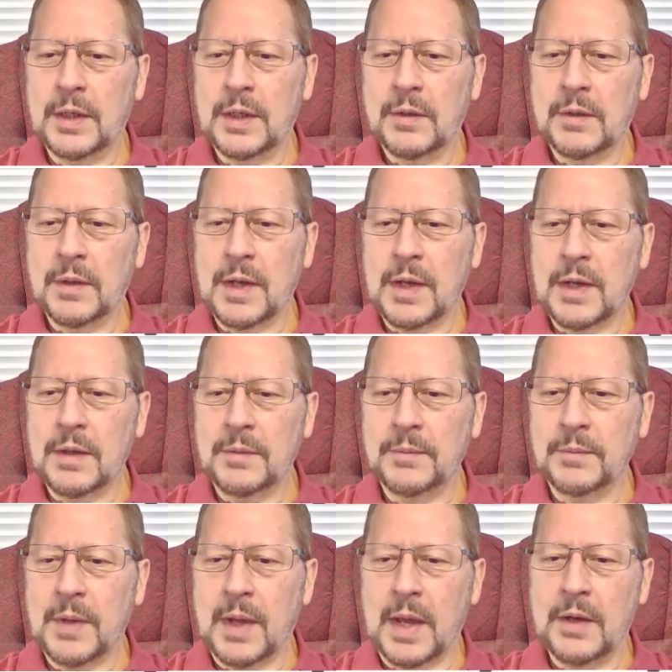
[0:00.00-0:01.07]

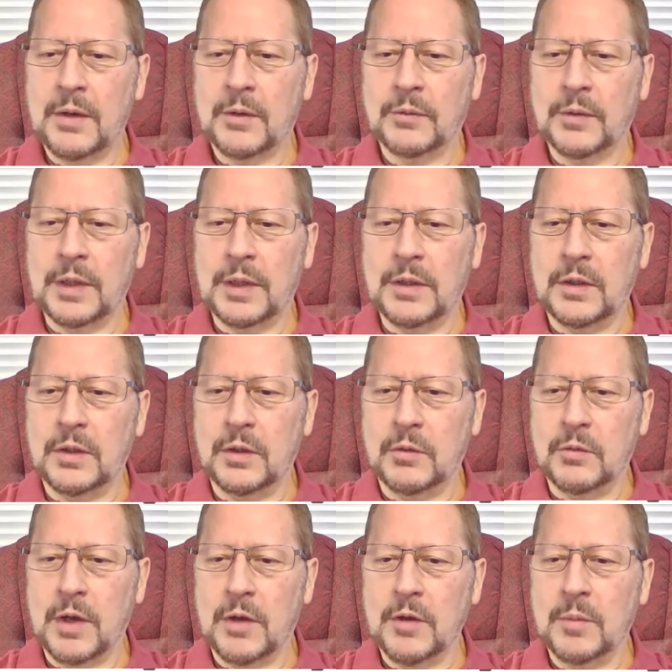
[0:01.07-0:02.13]
I don't need
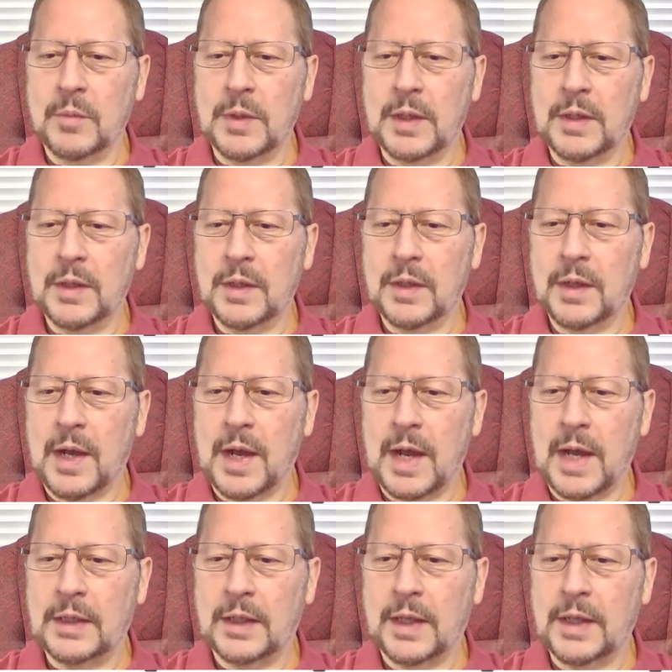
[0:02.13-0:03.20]
to be
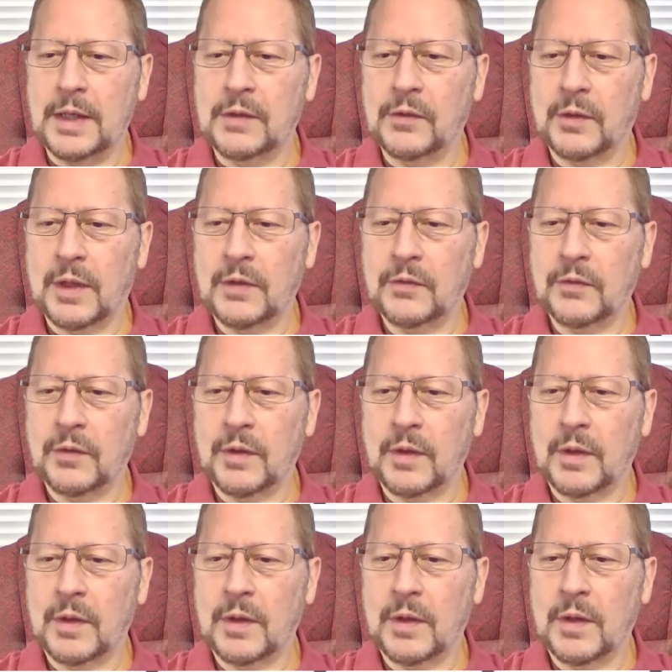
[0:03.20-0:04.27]
highlighted, so let's
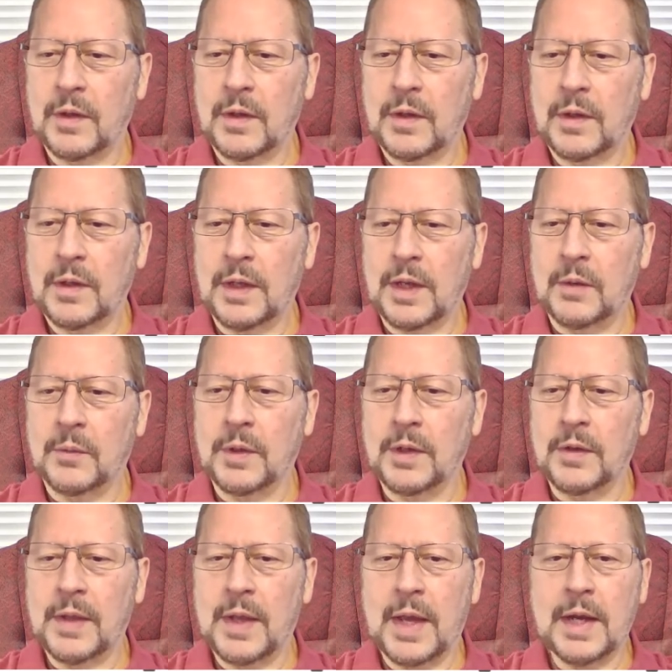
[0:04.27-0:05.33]
get rid of
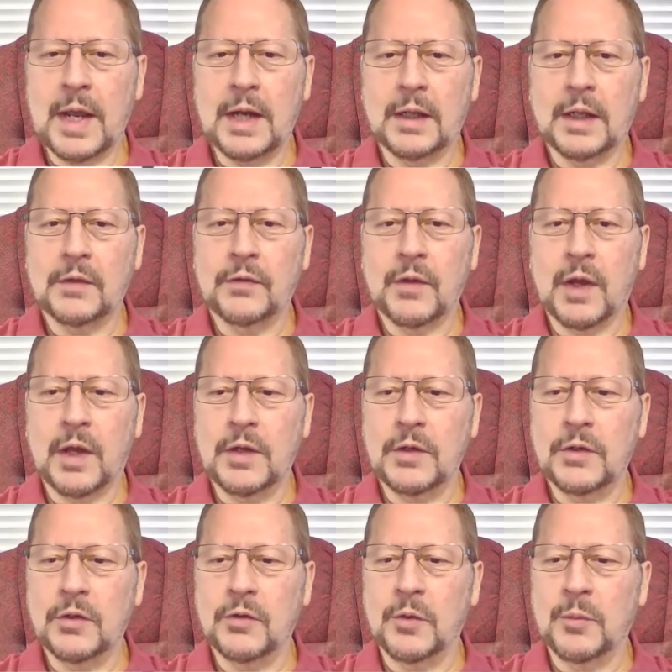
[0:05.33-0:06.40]
that and let's
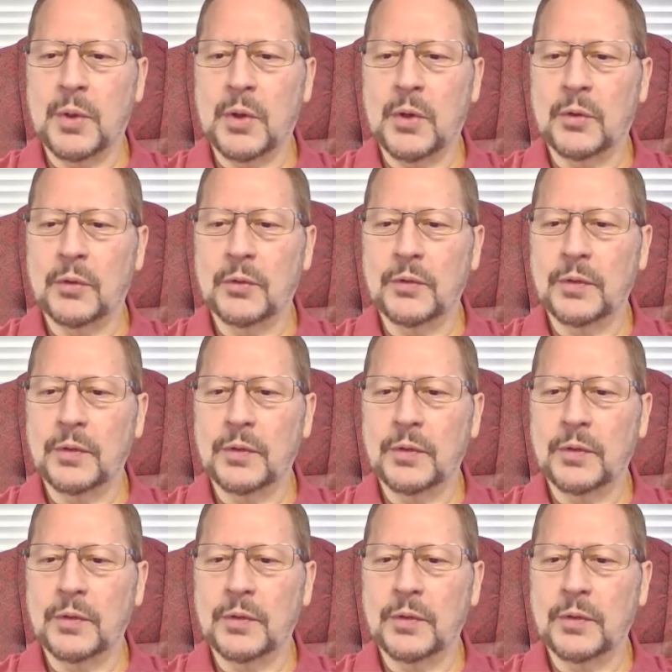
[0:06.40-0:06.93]
undo the bold.